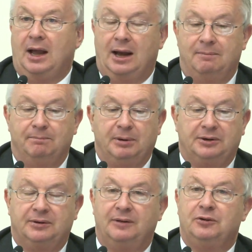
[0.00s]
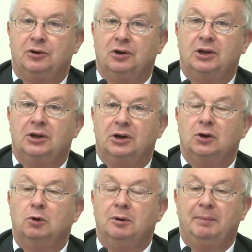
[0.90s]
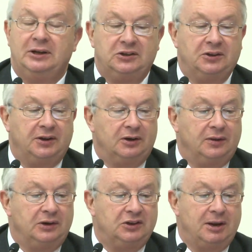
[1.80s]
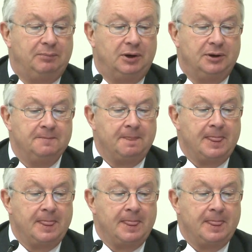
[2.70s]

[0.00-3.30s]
But if you're looking on a global basis, they're separate.